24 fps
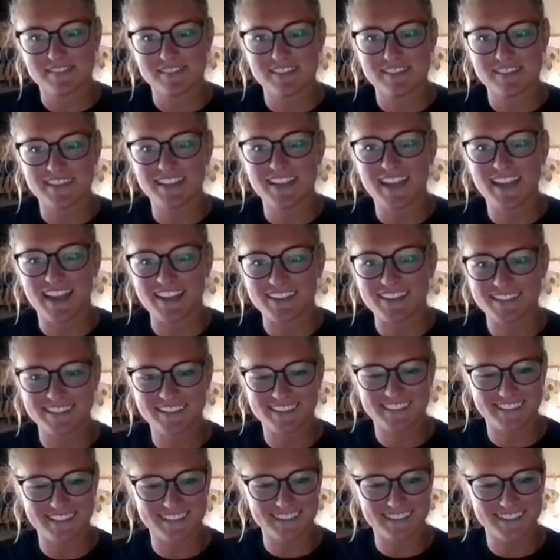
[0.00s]
Yes.
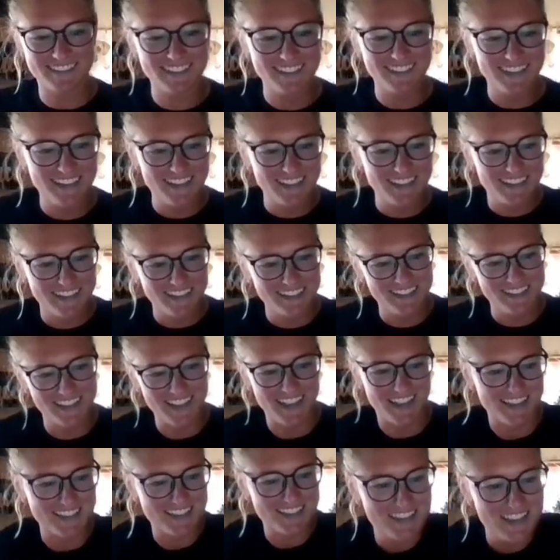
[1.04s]

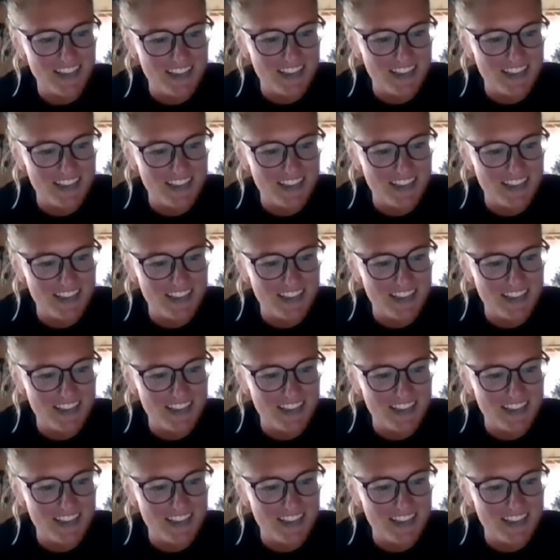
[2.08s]
Yes.